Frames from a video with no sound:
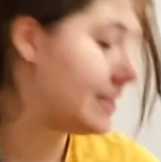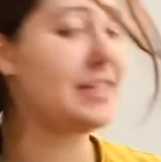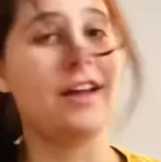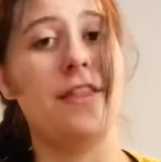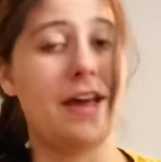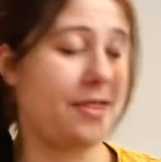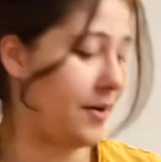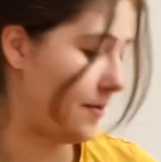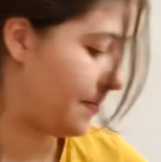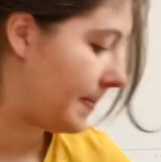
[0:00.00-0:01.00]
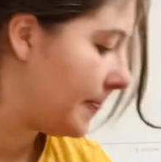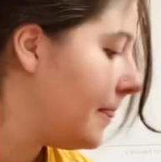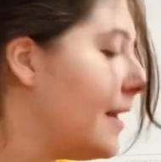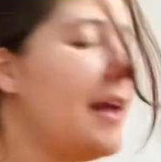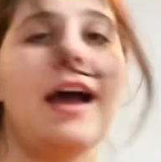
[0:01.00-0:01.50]
see on that though.
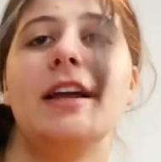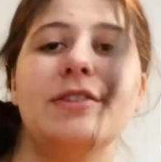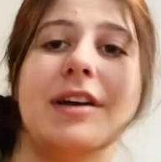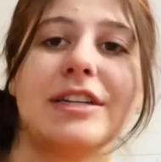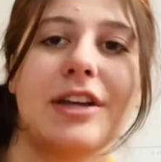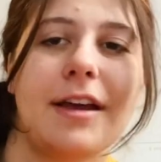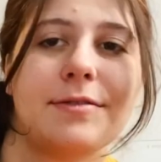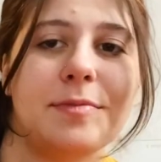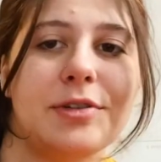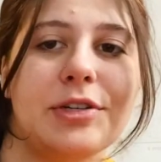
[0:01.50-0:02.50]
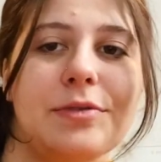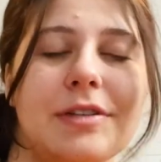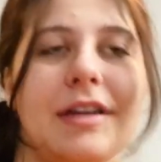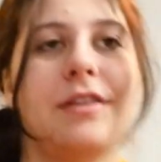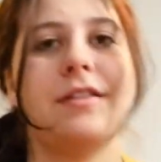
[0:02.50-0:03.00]
I do actually have some shoes
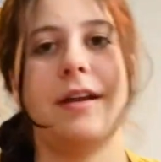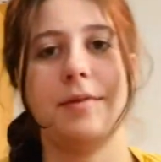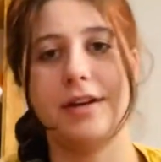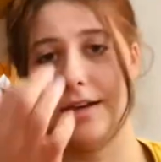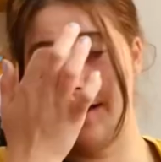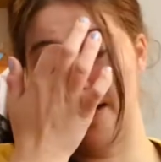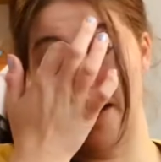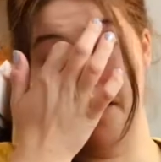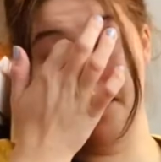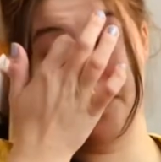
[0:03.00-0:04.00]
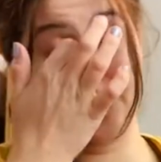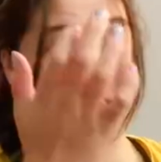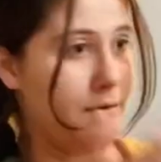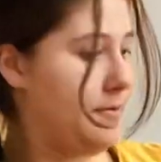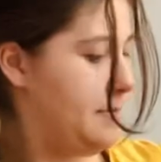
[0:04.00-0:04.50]
in here that I'm gonna um,
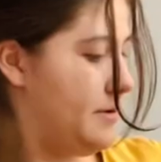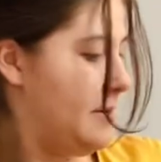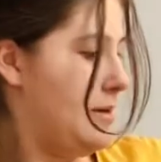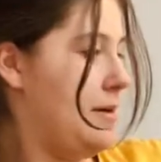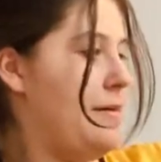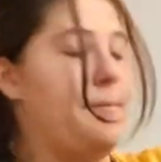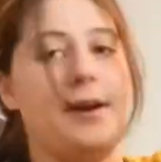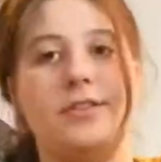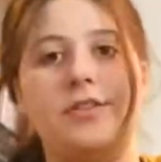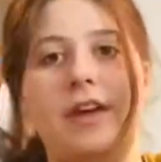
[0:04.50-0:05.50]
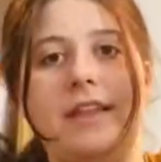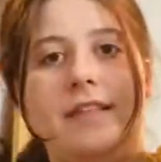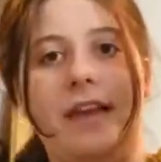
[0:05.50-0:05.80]
show, but I'll show that at the